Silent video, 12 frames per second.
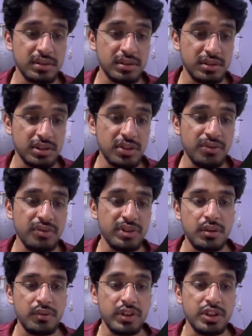stuff
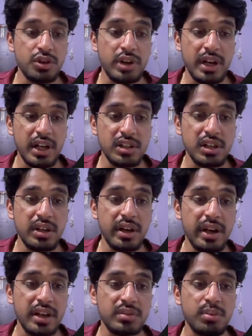which you can actually try
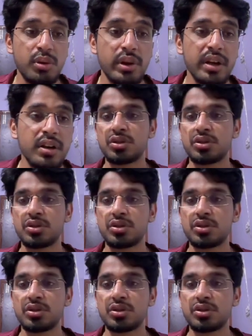exploring.